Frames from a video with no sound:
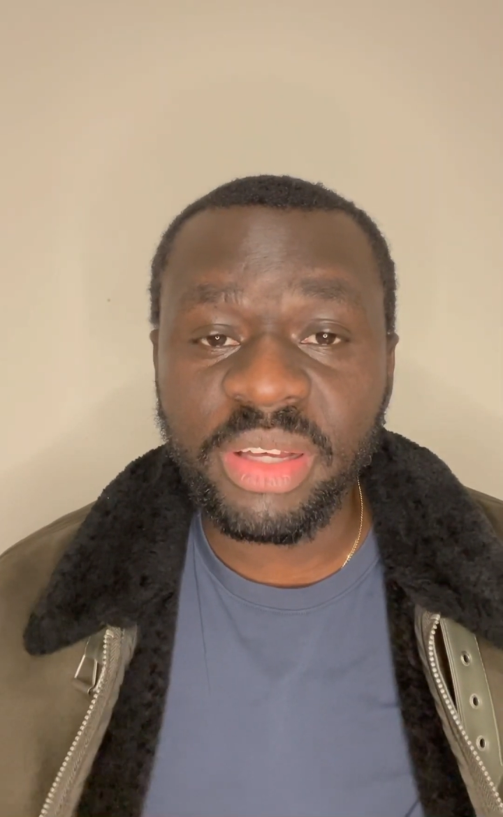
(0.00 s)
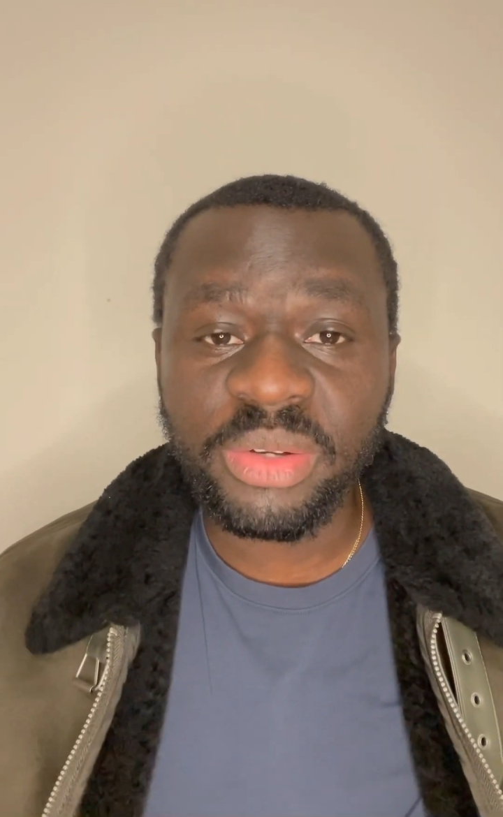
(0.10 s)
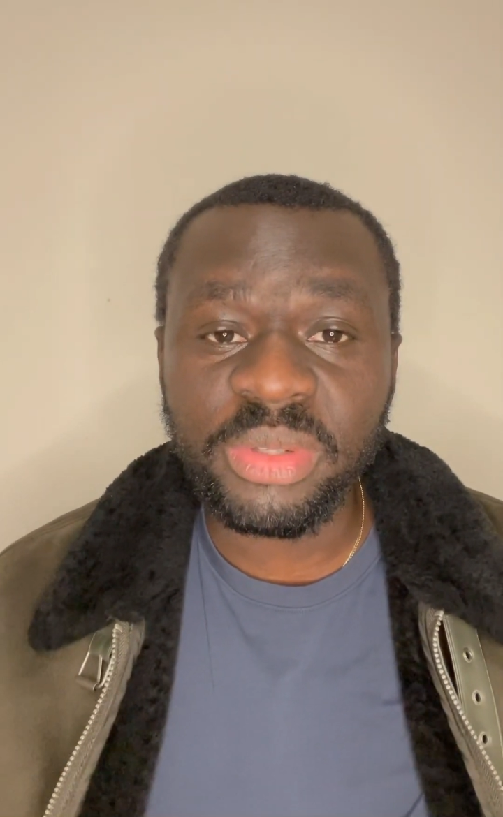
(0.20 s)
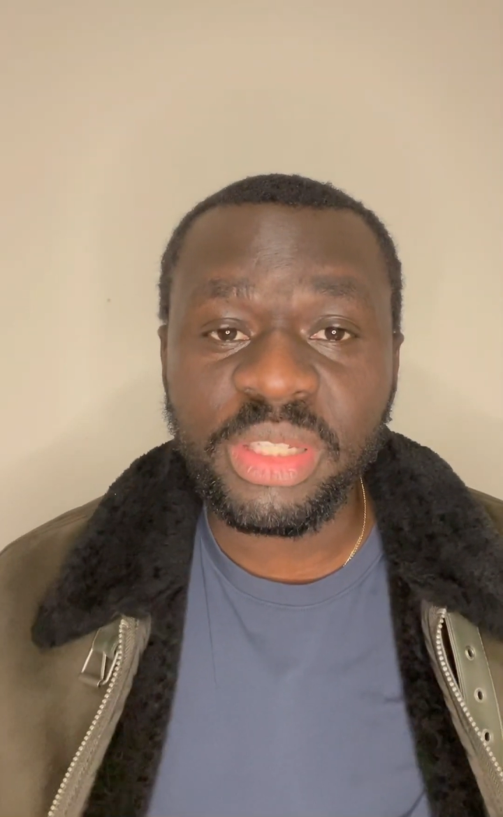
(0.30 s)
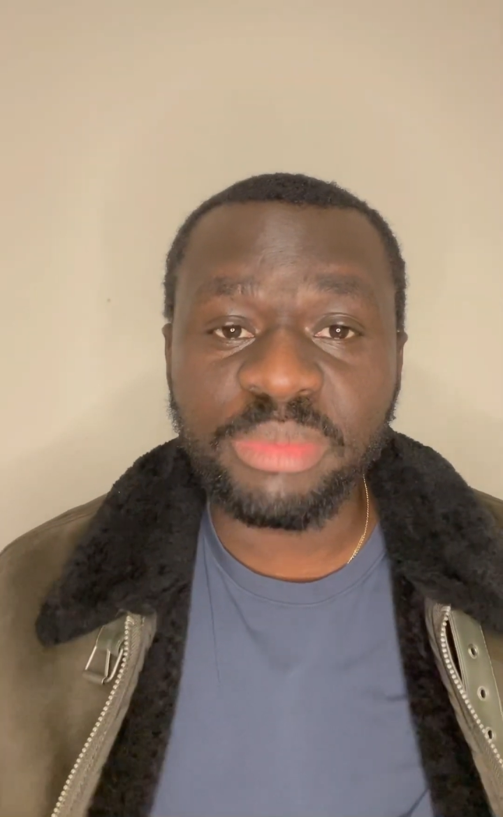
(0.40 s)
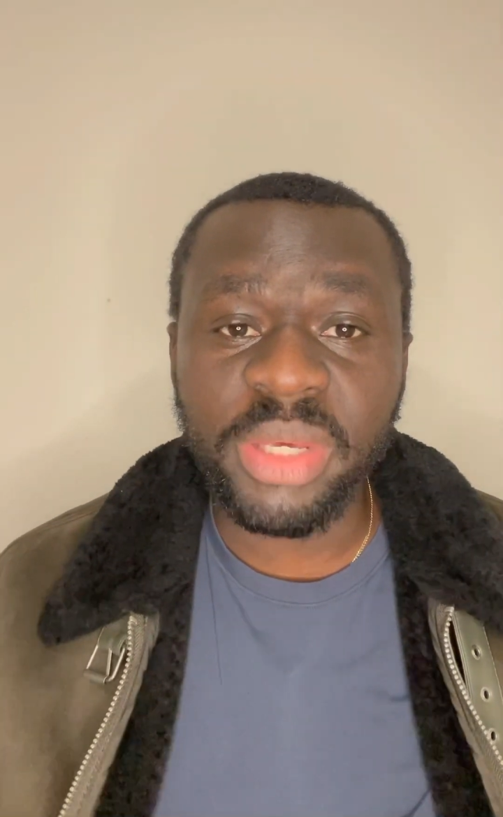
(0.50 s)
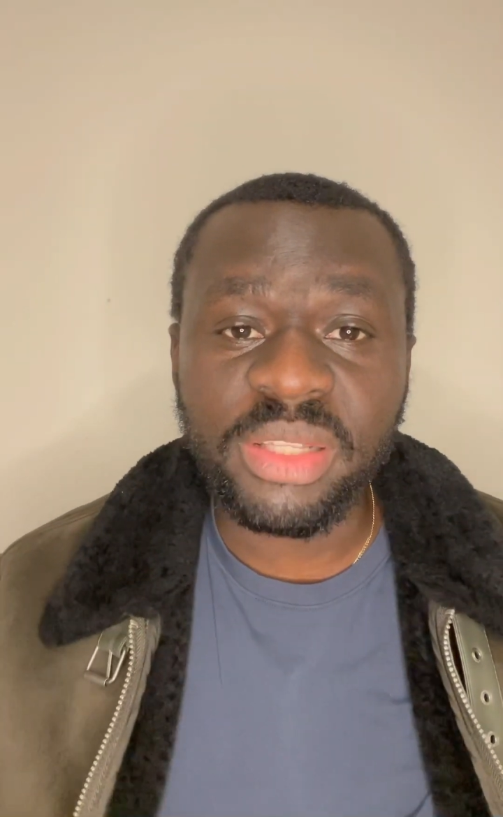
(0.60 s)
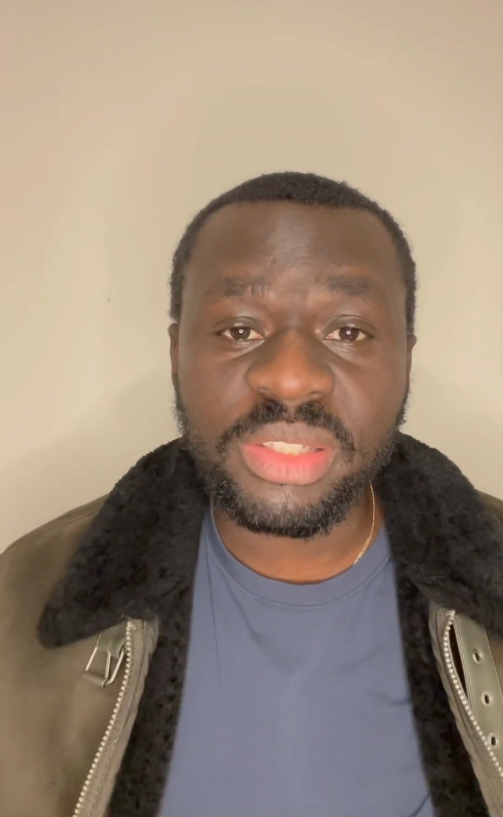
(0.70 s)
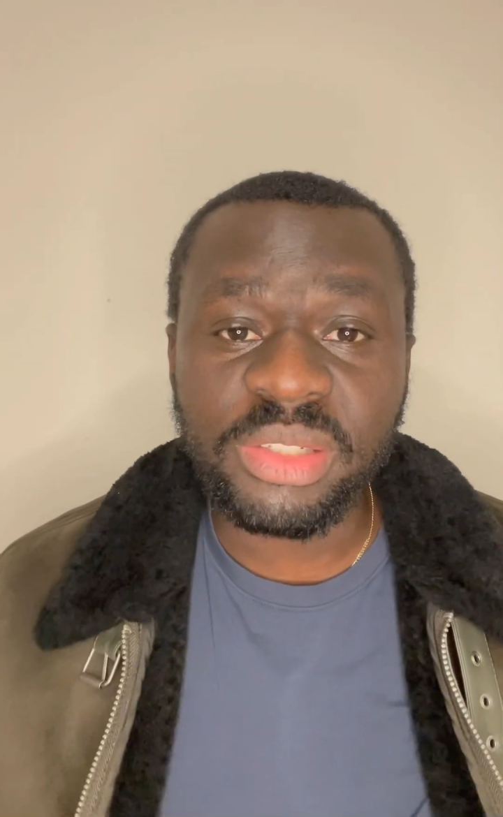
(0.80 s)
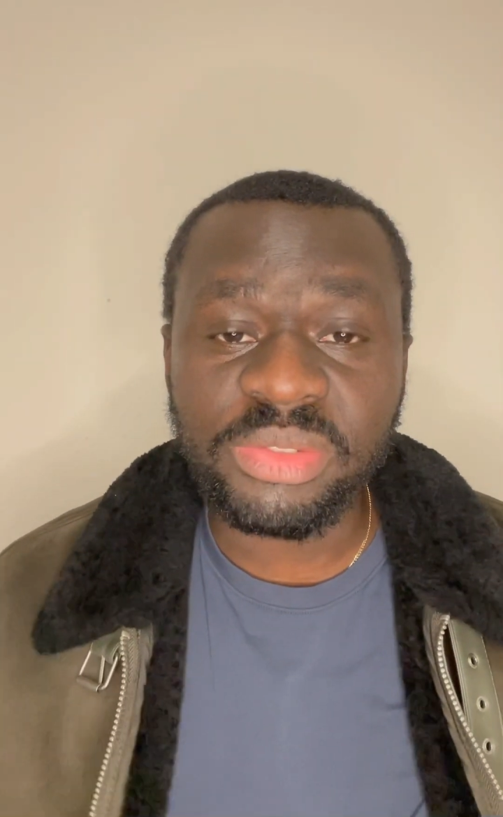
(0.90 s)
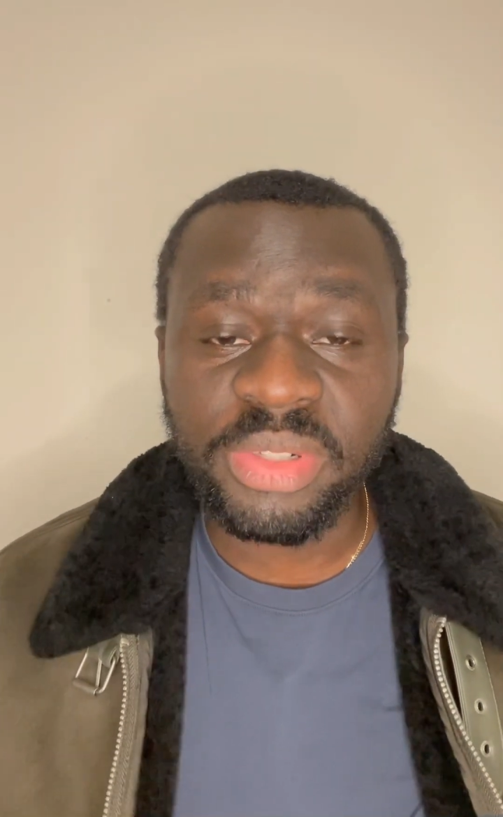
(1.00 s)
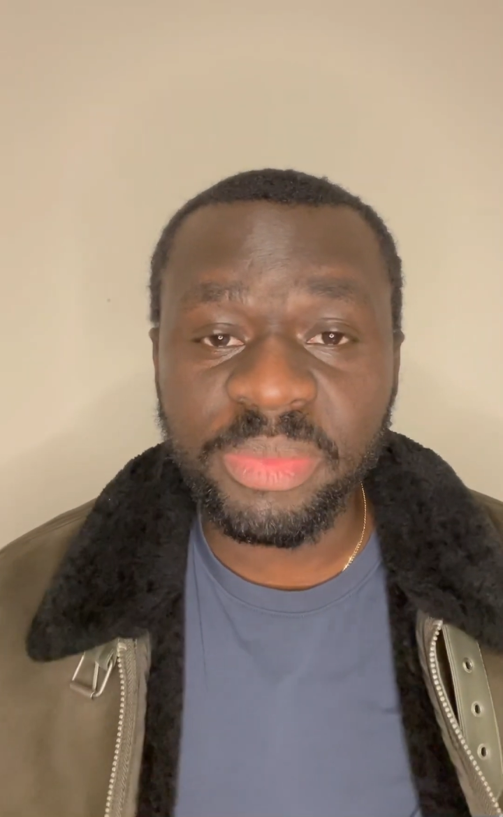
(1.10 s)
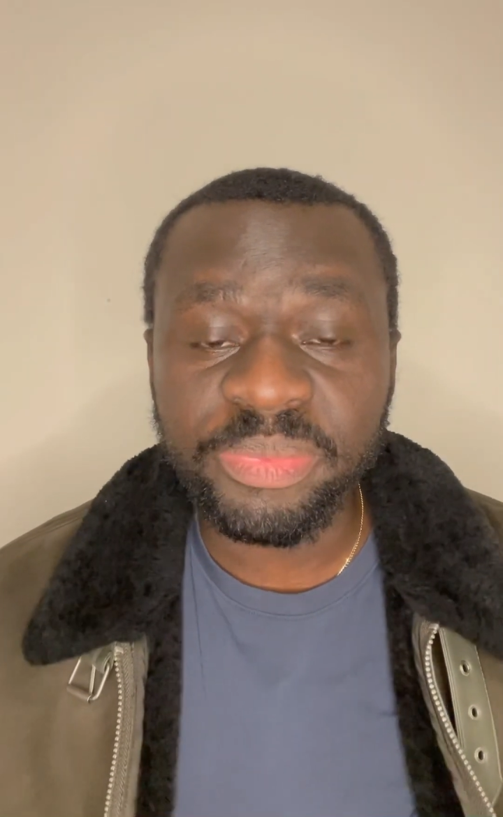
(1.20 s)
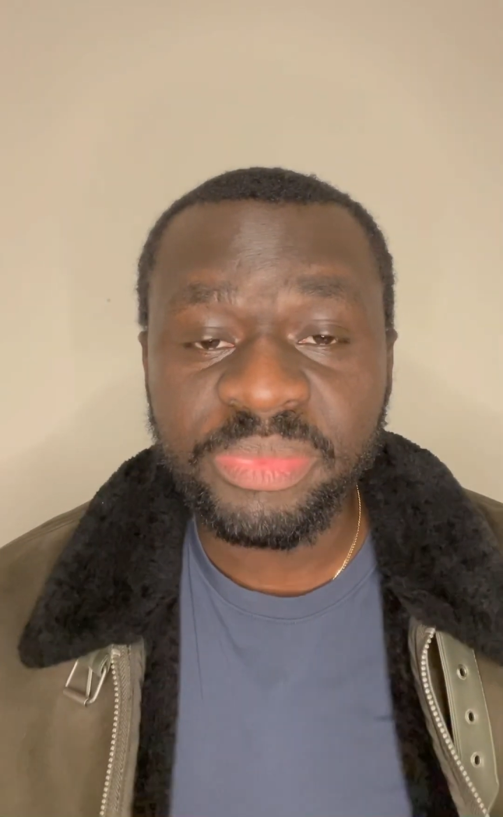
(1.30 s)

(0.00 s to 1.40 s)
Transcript: chronic pain syndrome,